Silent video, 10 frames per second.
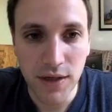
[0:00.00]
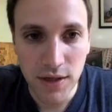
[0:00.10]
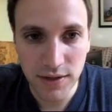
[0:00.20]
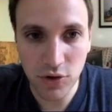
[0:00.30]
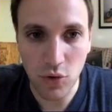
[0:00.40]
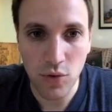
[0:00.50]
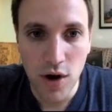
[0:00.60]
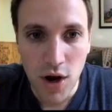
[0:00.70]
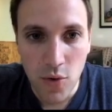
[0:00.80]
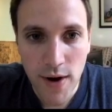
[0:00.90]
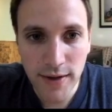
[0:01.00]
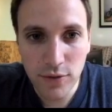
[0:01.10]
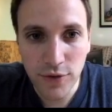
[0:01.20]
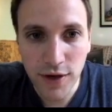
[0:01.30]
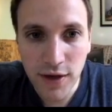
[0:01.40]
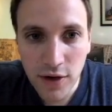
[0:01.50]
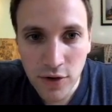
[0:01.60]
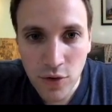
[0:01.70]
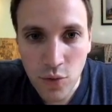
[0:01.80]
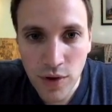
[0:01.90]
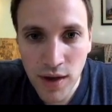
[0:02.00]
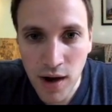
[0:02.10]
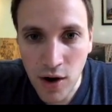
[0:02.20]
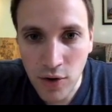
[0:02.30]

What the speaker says: So right over here we